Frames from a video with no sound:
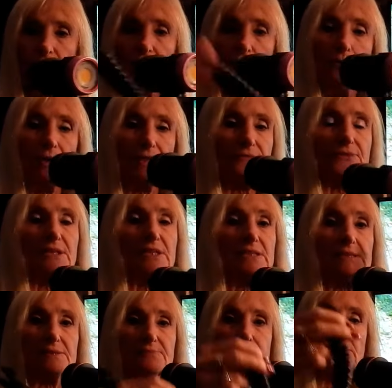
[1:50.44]
one of
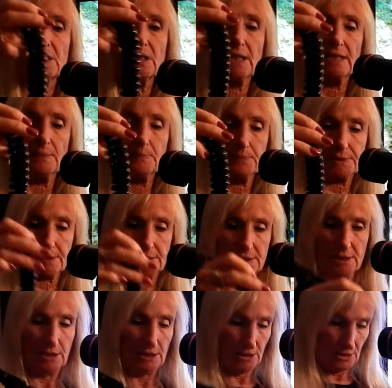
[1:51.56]
these clips
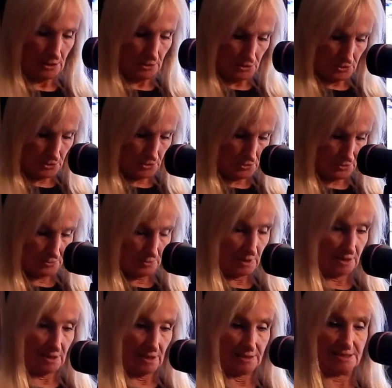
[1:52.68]
to
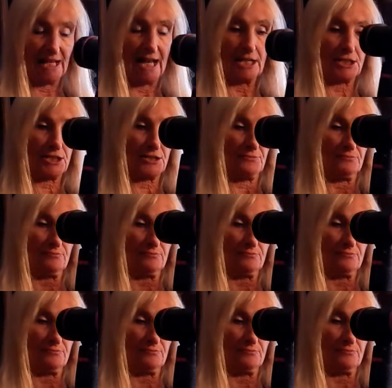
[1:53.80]
attach